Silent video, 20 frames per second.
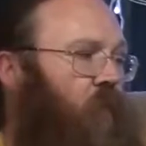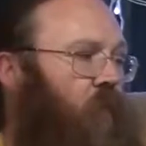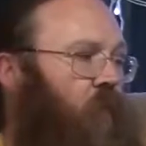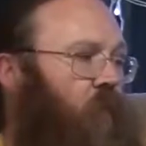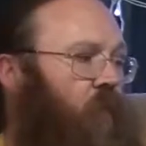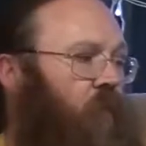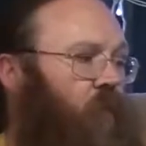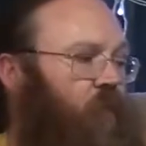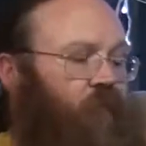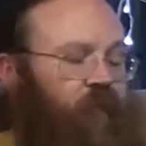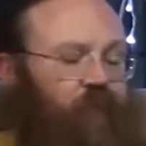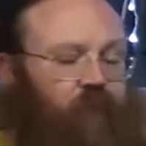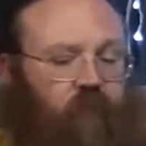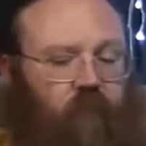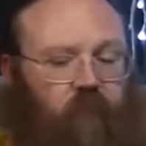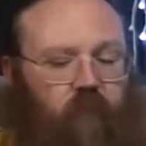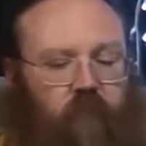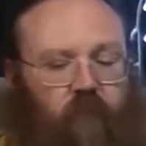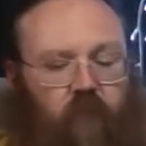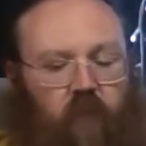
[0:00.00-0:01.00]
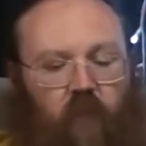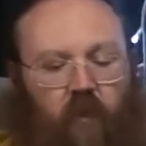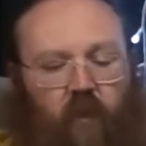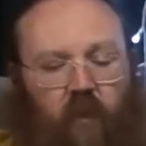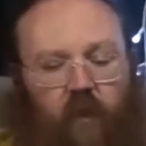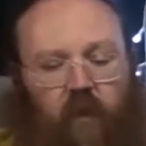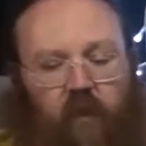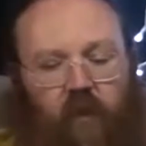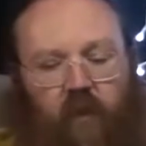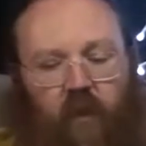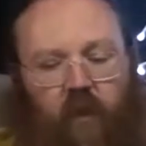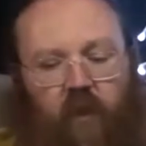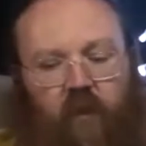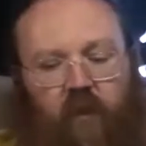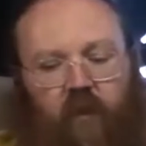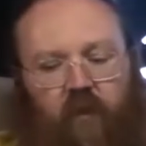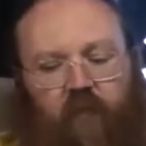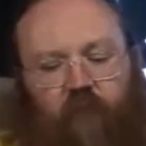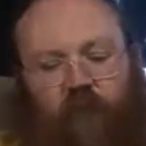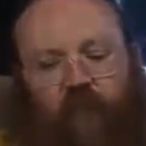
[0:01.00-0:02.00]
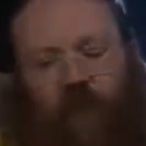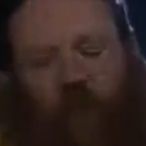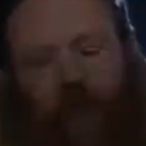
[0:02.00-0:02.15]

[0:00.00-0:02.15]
This person isn't speaking.